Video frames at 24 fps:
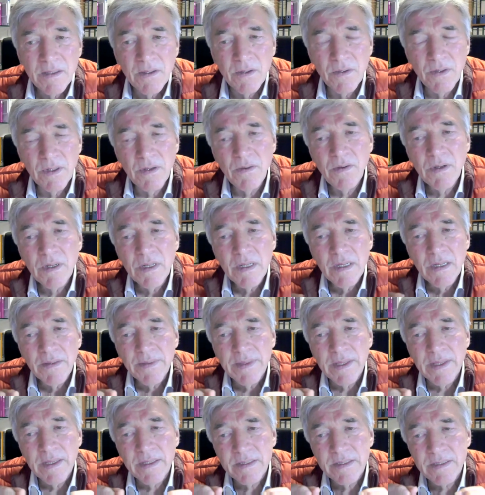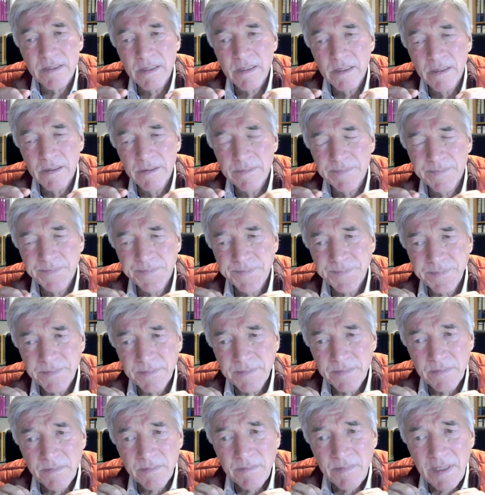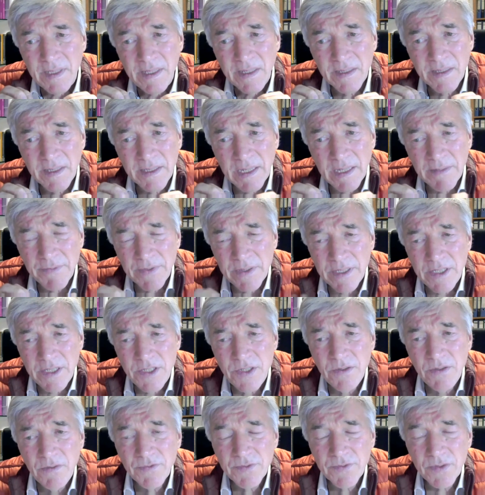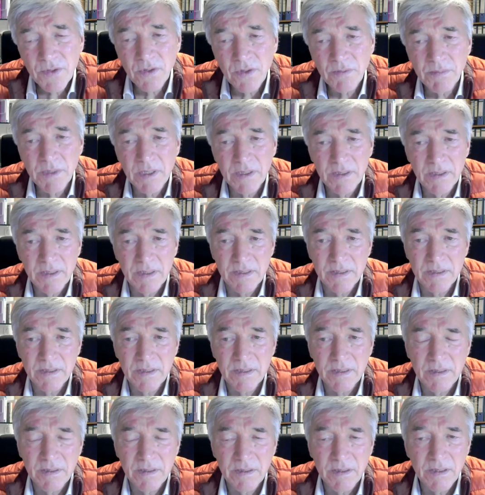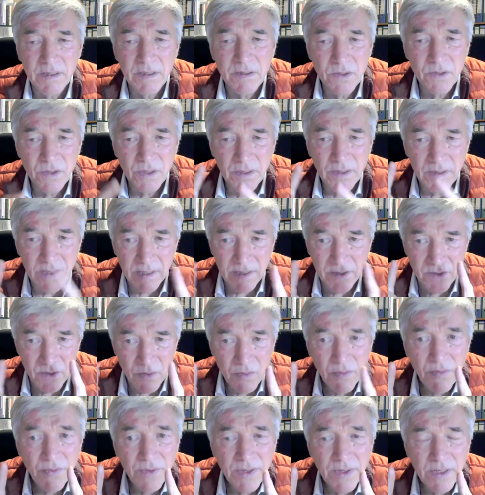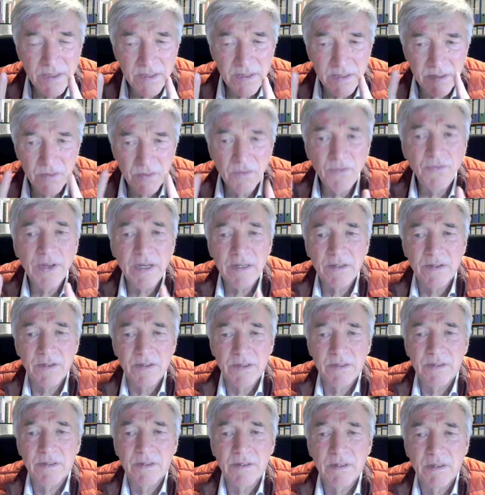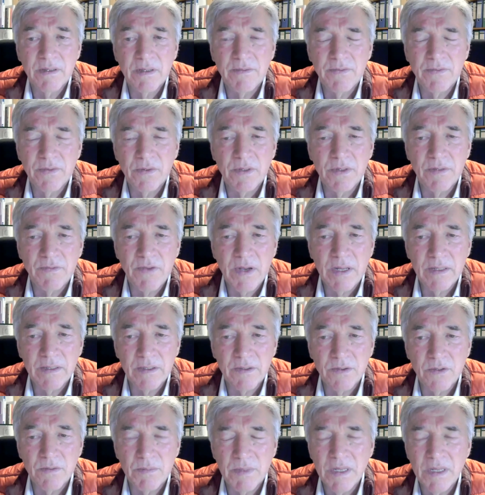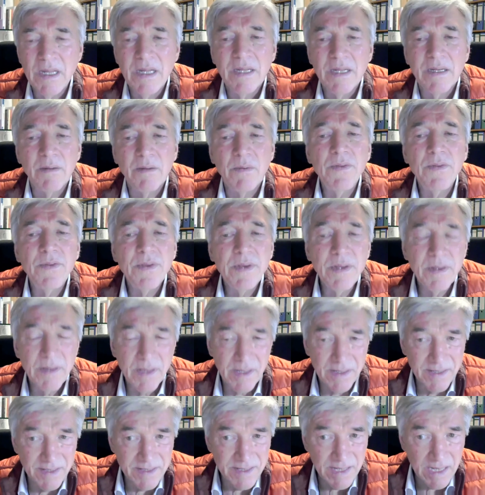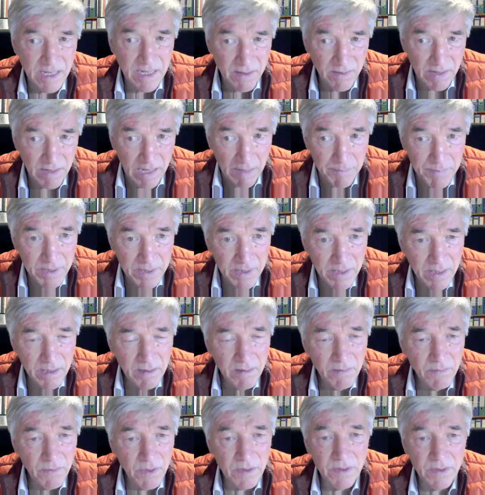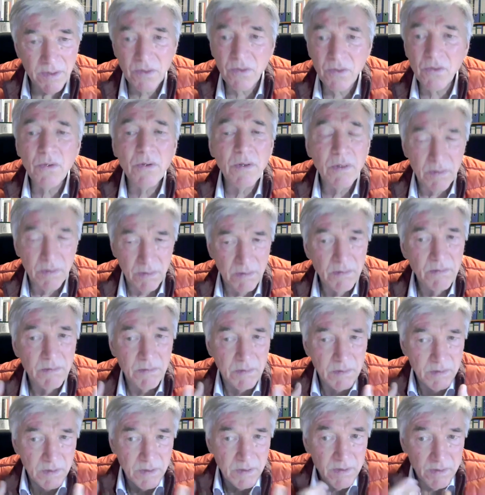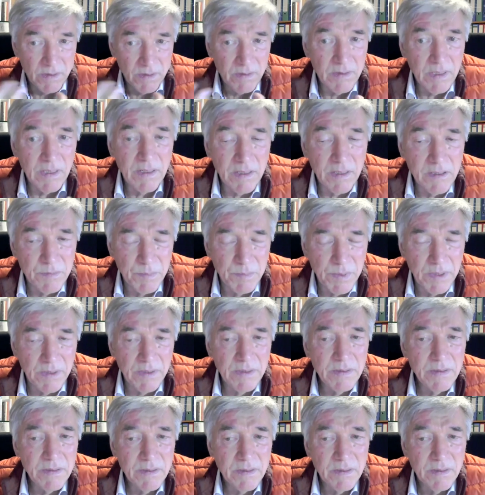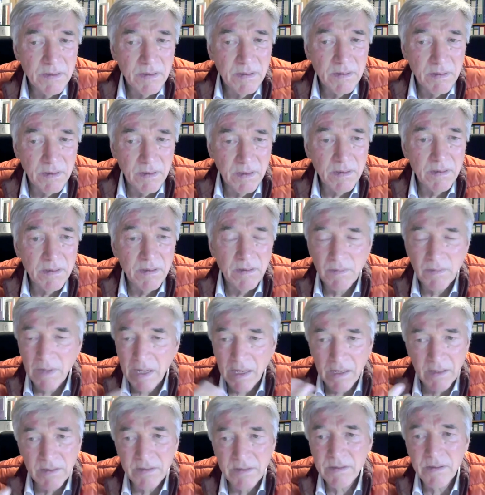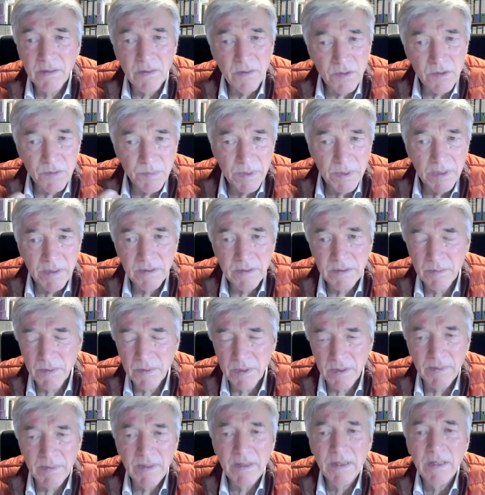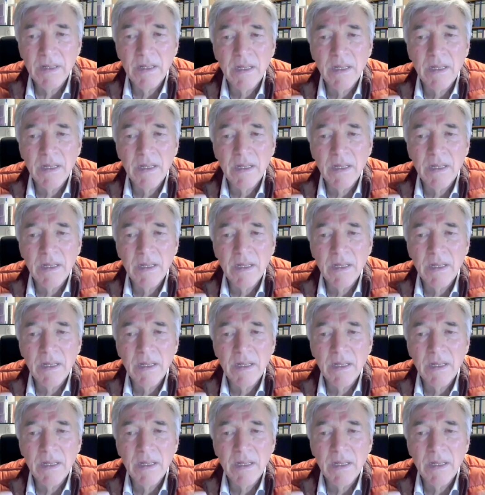You know, there's the definition of trauma is the two things, two factors, if you define a trauma. The one thing that is happening, what you then experience, the violence you experience, whatever.